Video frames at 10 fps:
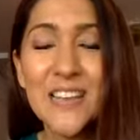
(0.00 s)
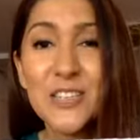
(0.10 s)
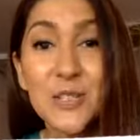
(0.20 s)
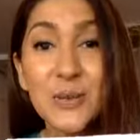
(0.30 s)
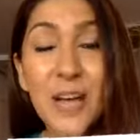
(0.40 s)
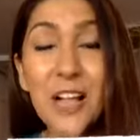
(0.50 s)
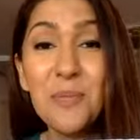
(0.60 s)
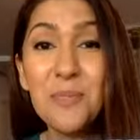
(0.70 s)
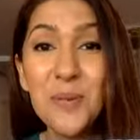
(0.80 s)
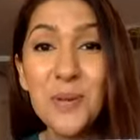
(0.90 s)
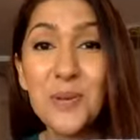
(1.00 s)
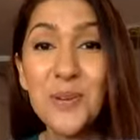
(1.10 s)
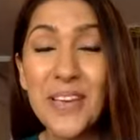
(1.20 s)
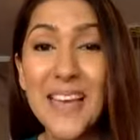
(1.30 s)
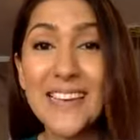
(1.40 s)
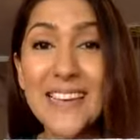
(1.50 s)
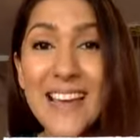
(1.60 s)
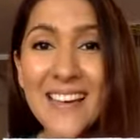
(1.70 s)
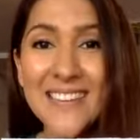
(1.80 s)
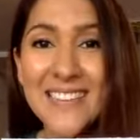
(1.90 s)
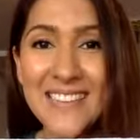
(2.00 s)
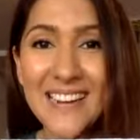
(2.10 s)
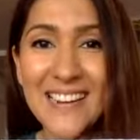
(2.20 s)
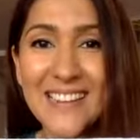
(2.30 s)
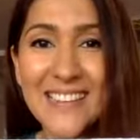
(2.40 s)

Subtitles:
to help you get unstuck.